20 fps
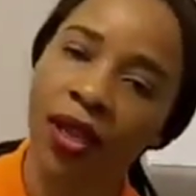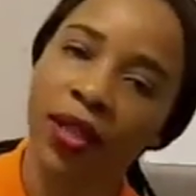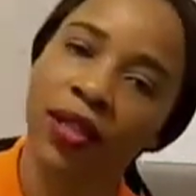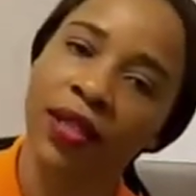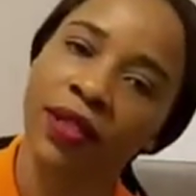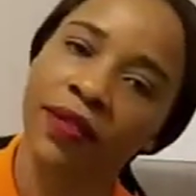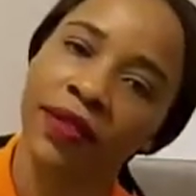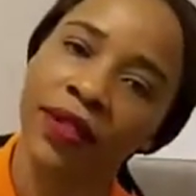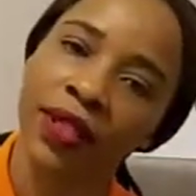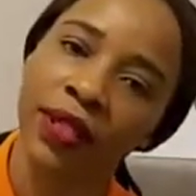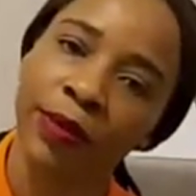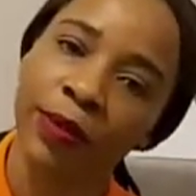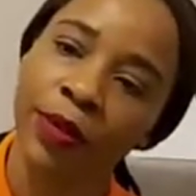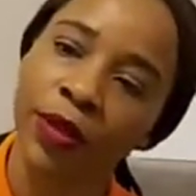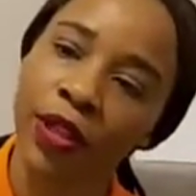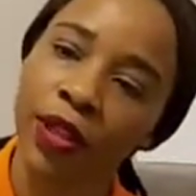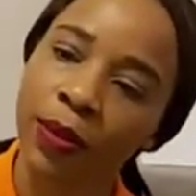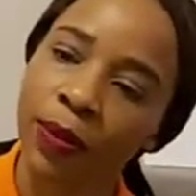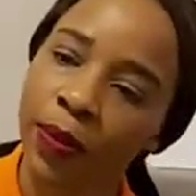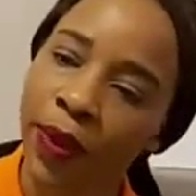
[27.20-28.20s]
activity
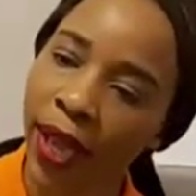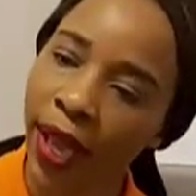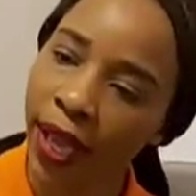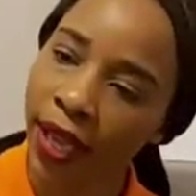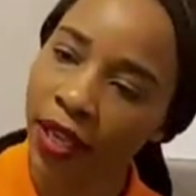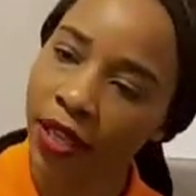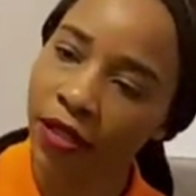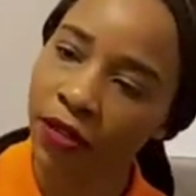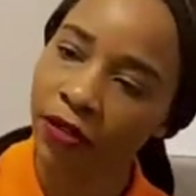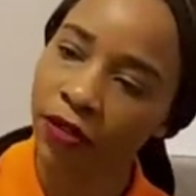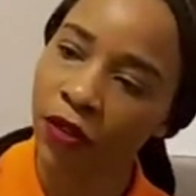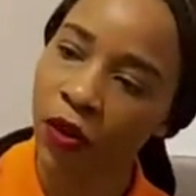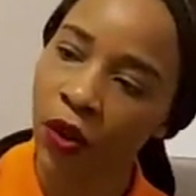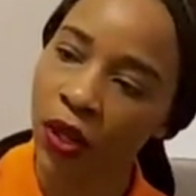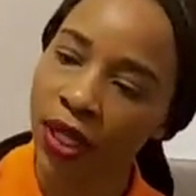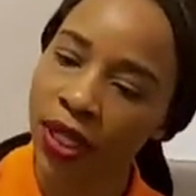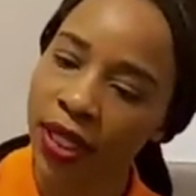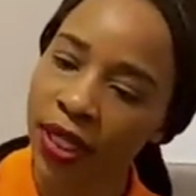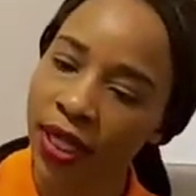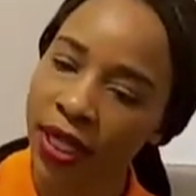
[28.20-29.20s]
book, page
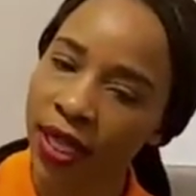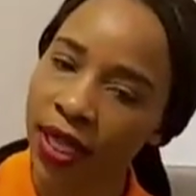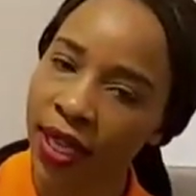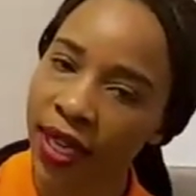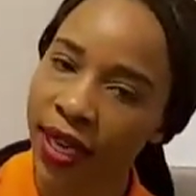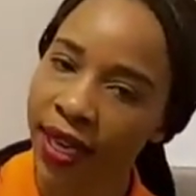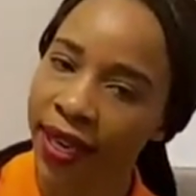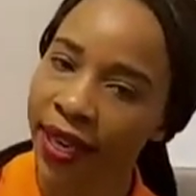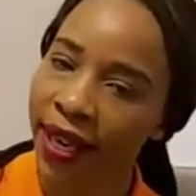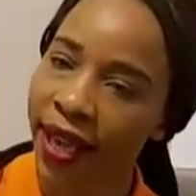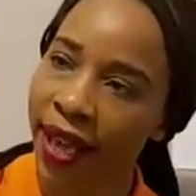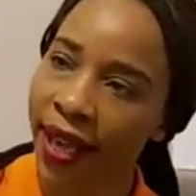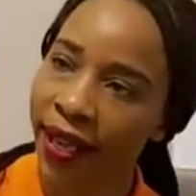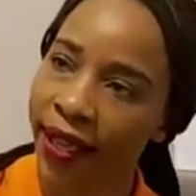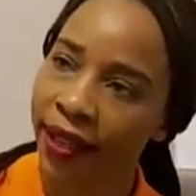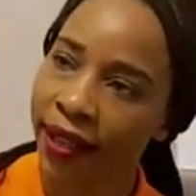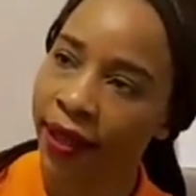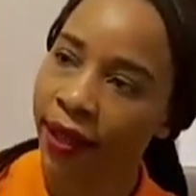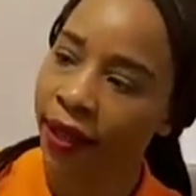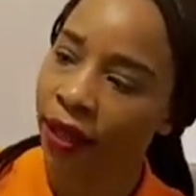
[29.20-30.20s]

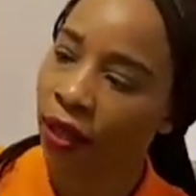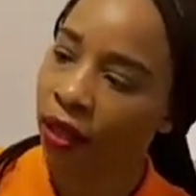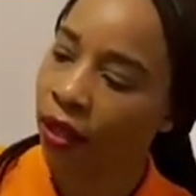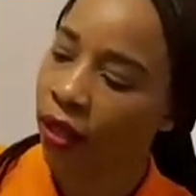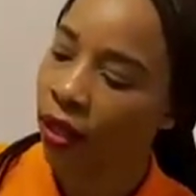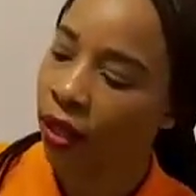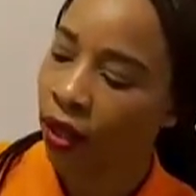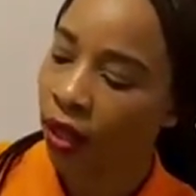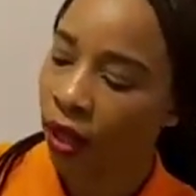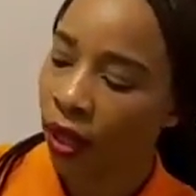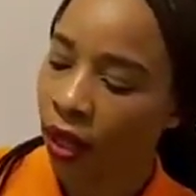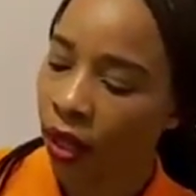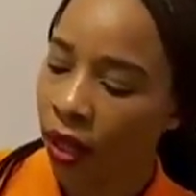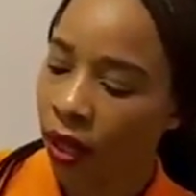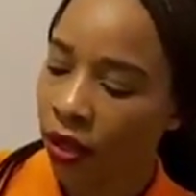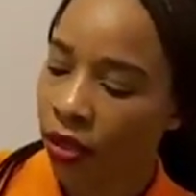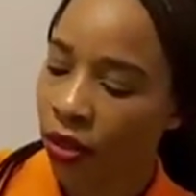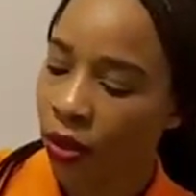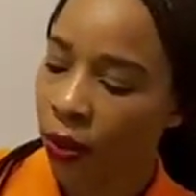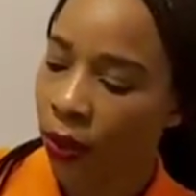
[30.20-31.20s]
49.
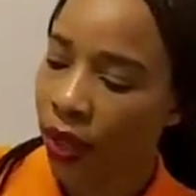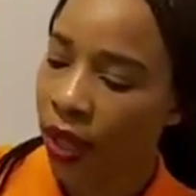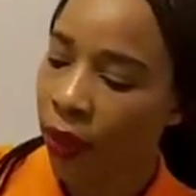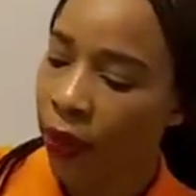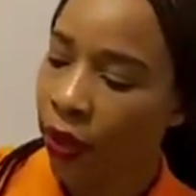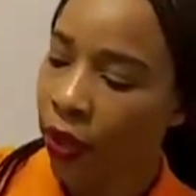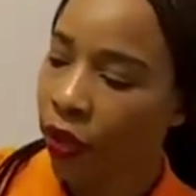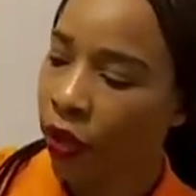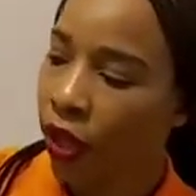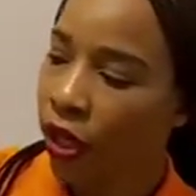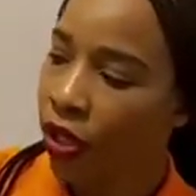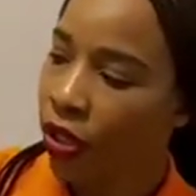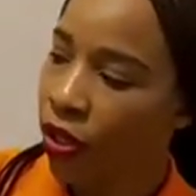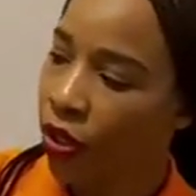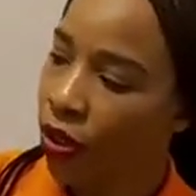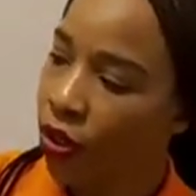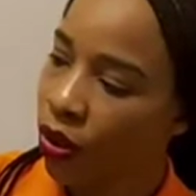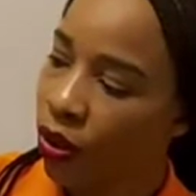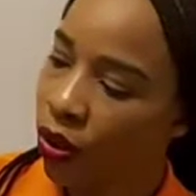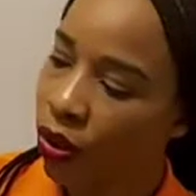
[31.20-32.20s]
So what are we going to
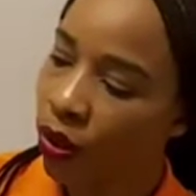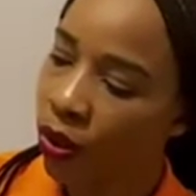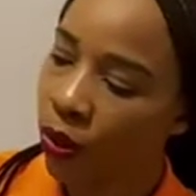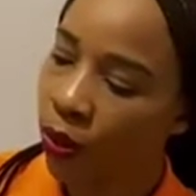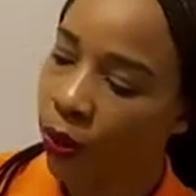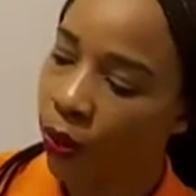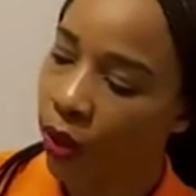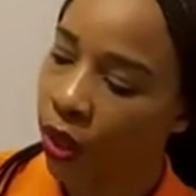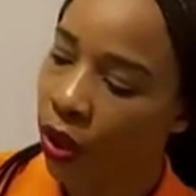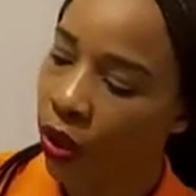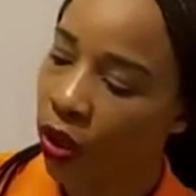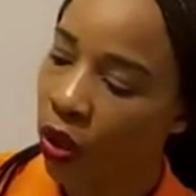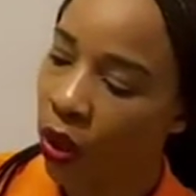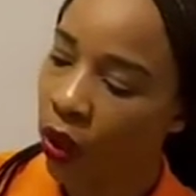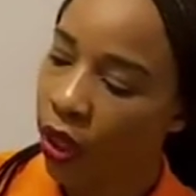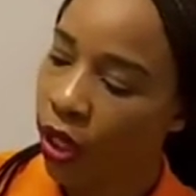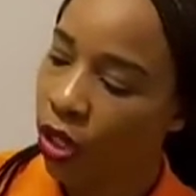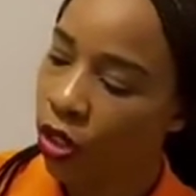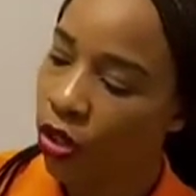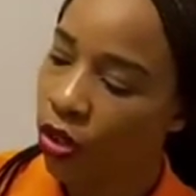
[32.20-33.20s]
do? We are
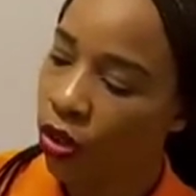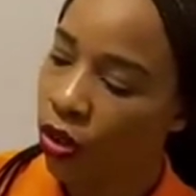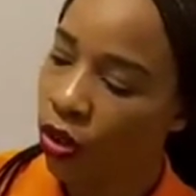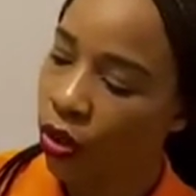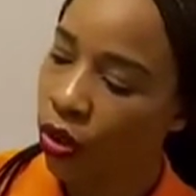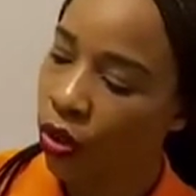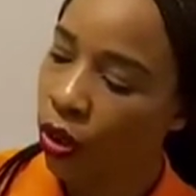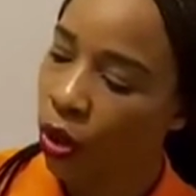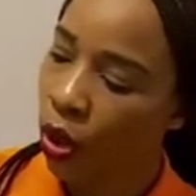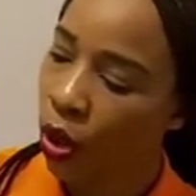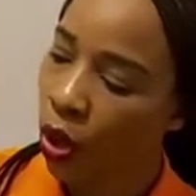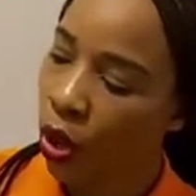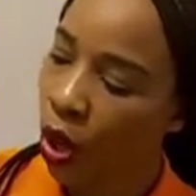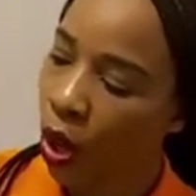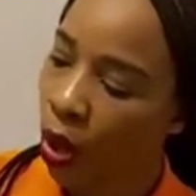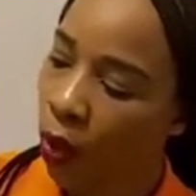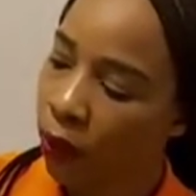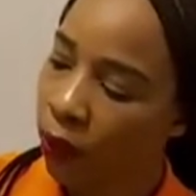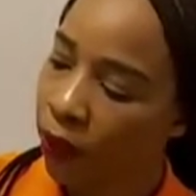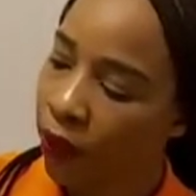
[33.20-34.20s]
going to
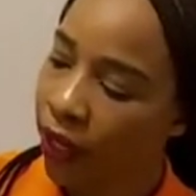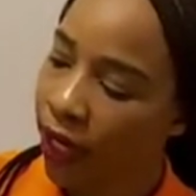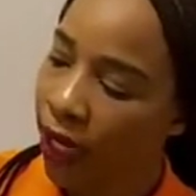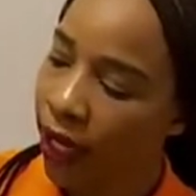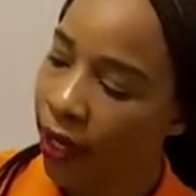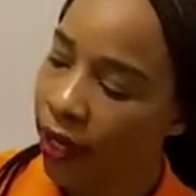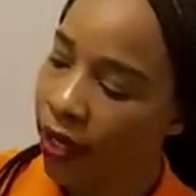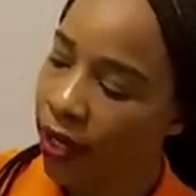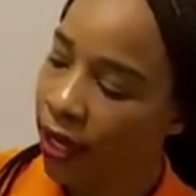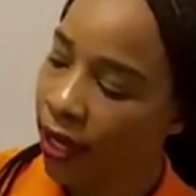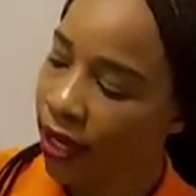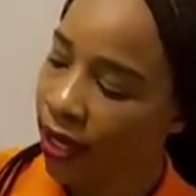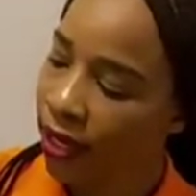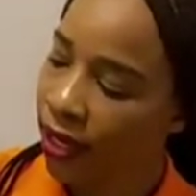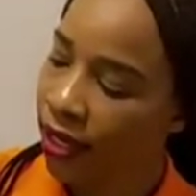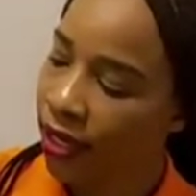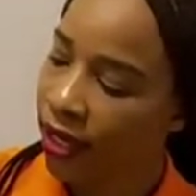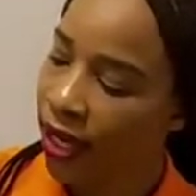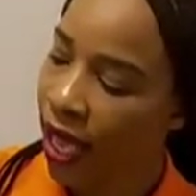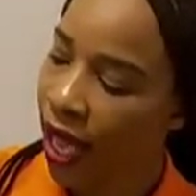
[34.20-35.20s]
complete,
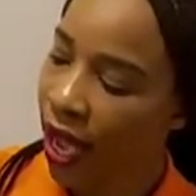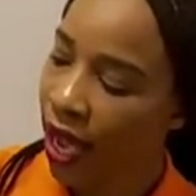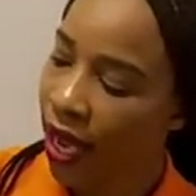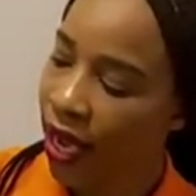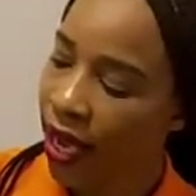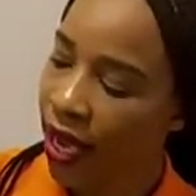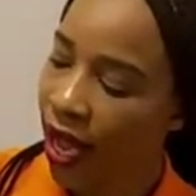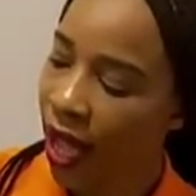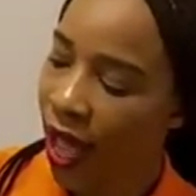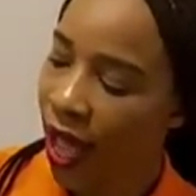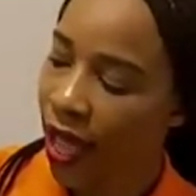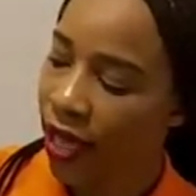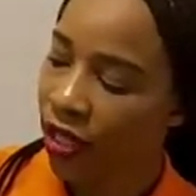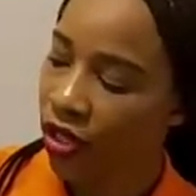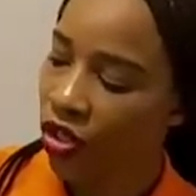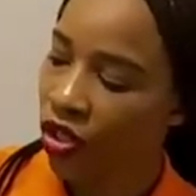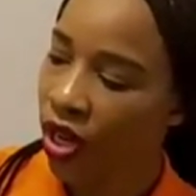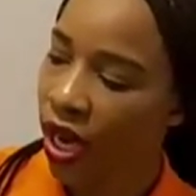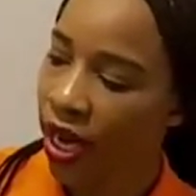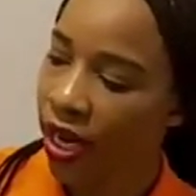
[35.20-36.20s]
say
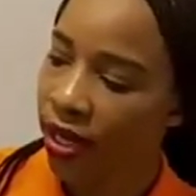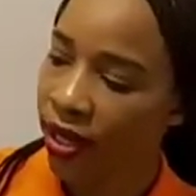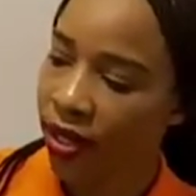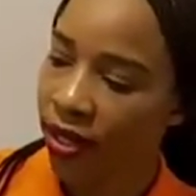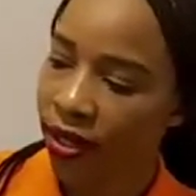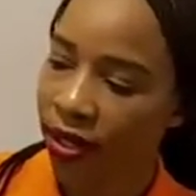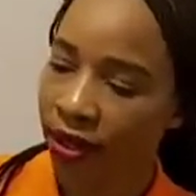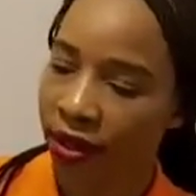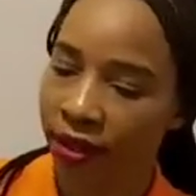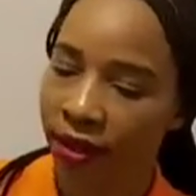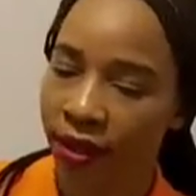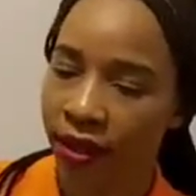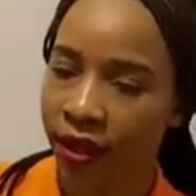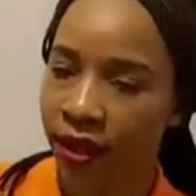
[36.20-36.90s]
and trace.